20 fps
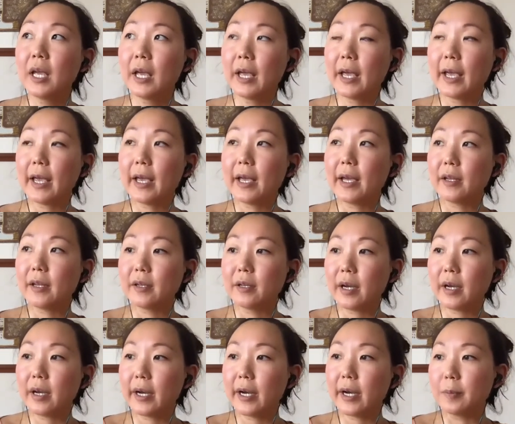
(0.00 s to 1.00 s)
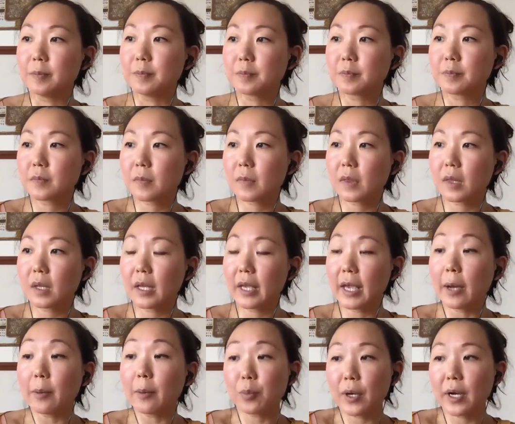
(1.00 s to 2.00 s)
and I'm
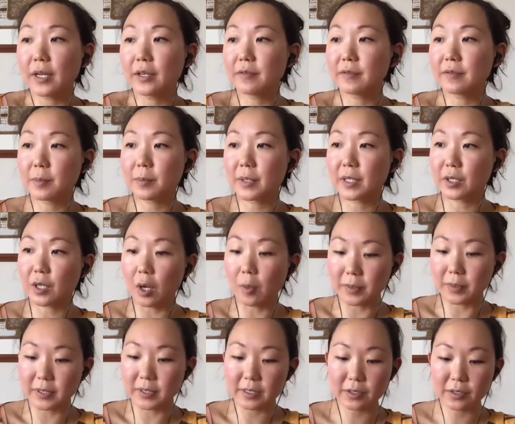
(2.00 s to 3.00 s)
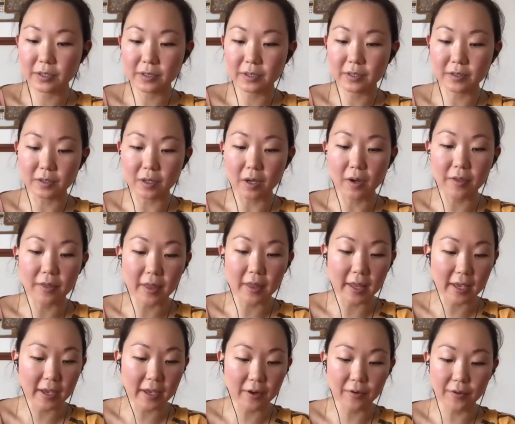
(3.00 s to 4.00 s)
proud of some of the compositions on
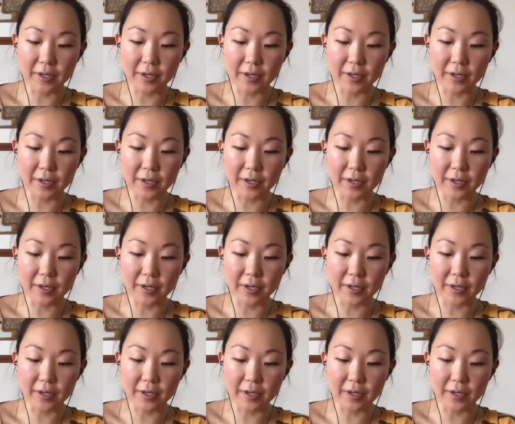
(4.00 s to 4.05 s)
there,